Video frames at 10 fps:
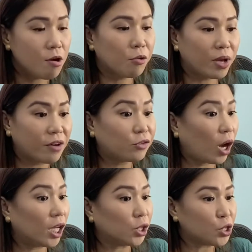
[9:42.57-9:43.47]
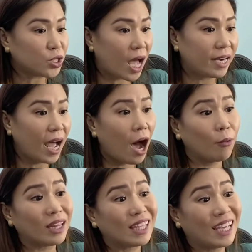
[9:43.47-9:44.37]
We have to understand how
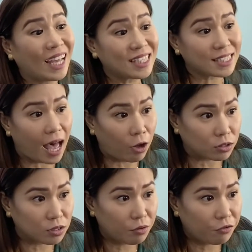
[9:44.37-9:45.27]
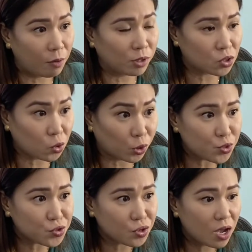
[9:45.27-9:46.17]
it gets out from the
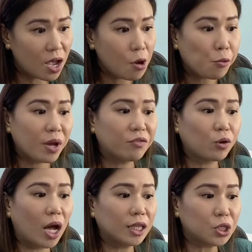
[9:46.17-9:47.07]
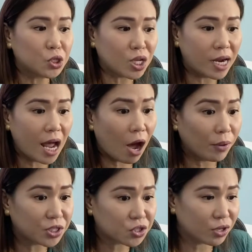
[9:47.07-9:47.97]
source. We have to understand how
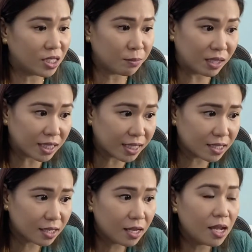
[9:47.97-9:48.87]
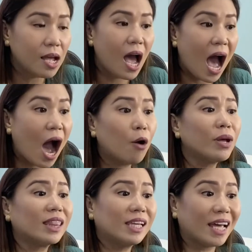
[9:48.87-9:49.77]
it's transmitted, how
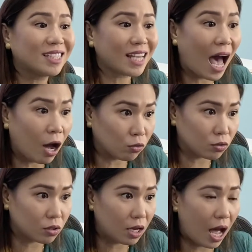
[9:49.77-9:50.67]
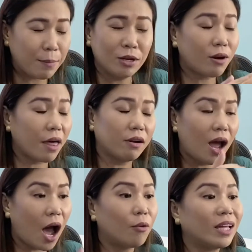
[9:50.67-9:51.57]
it gets out.
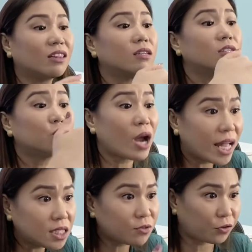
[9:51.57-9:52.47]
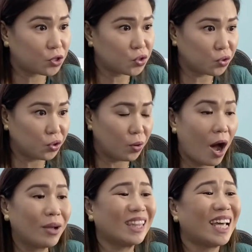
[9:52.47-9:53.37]
How it transfers to you,
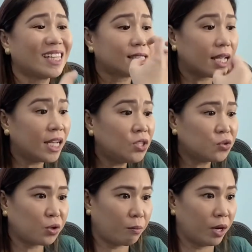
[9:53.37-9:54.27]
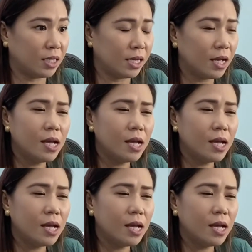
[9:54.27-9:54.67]
how it gets into your body.